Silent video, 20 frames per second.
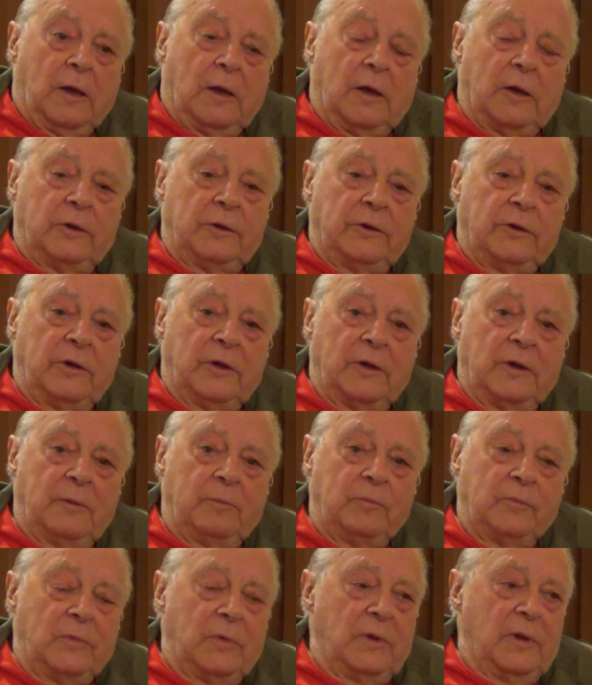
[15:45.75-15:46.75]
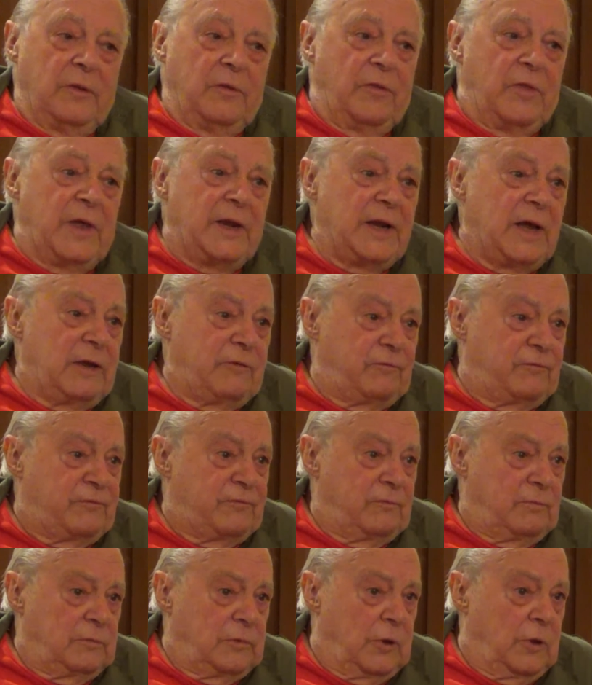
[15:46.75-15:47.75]
And then I
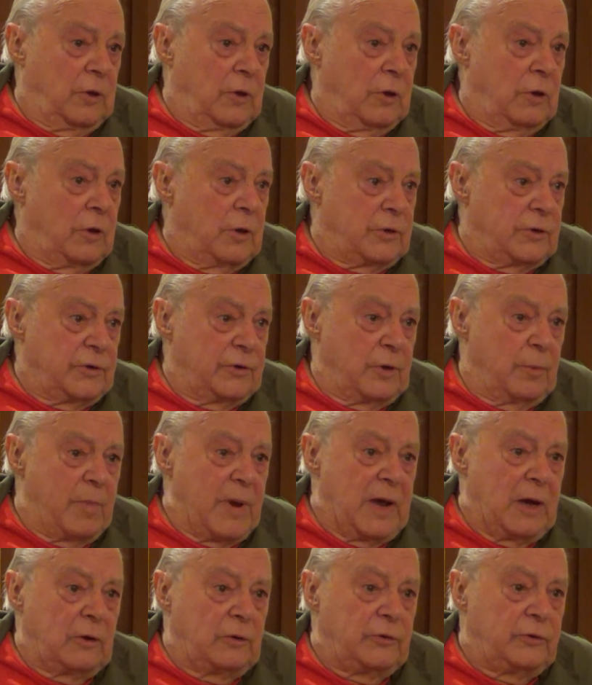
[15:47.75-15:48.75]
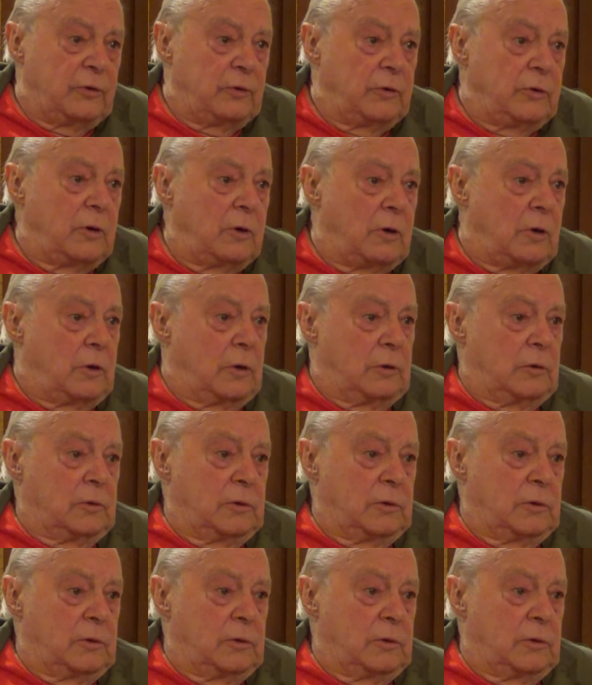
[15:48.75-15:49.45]
learned about New York.